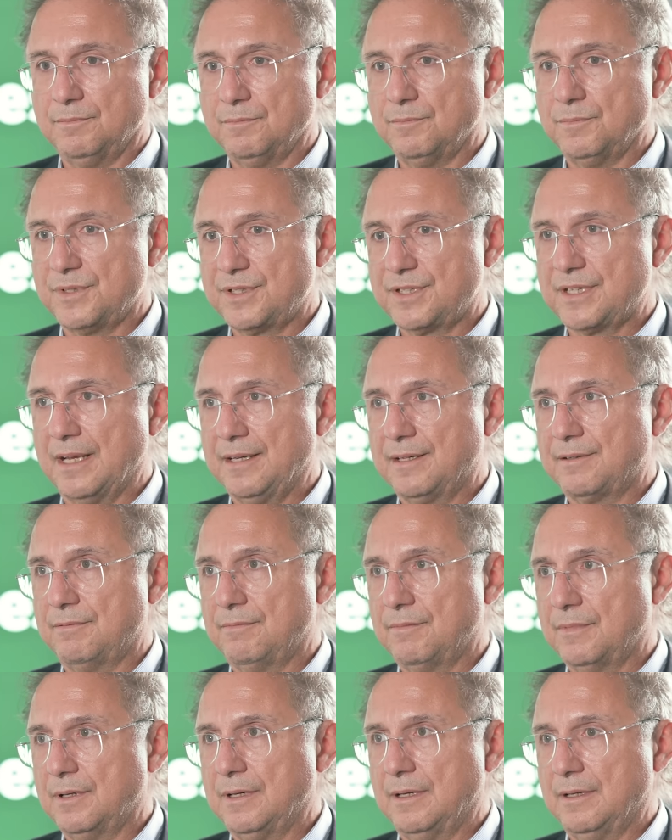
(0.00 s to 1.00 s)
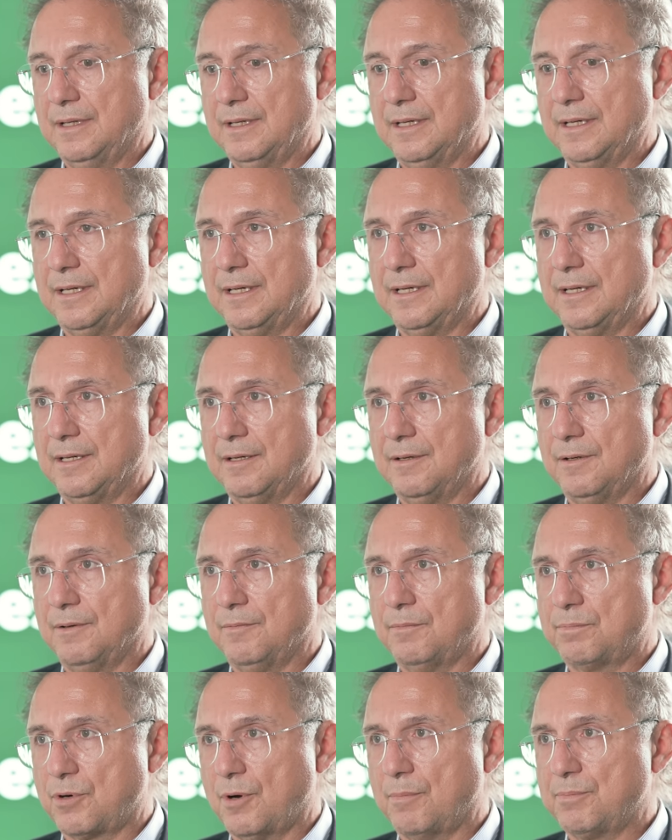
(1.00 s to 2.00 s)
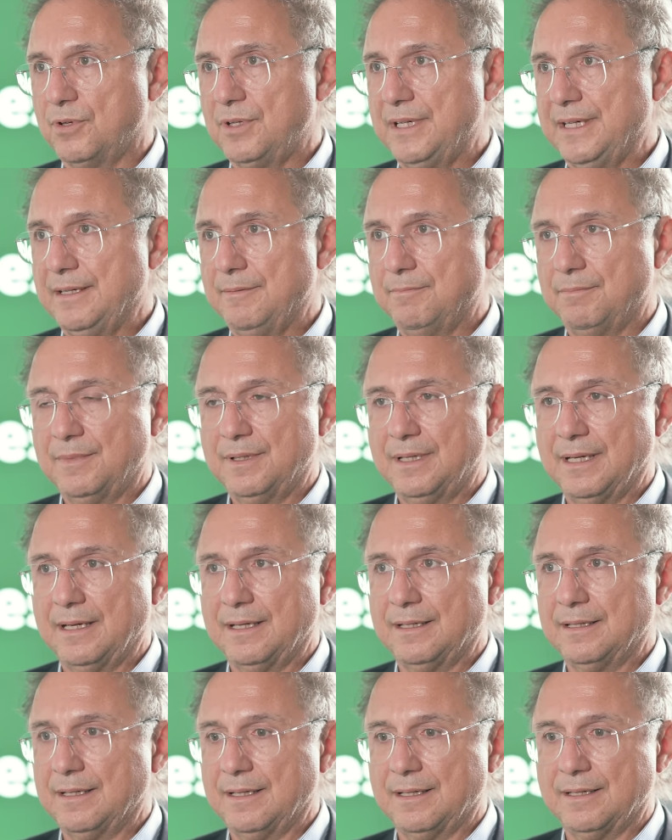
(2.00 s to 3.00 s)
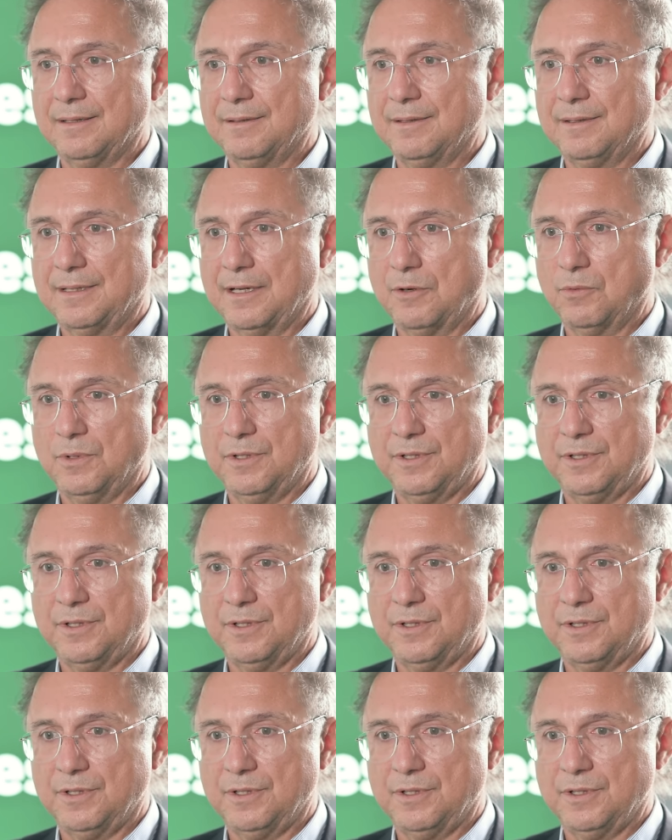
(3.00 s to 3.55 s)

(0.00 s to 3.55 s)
set properly, then they will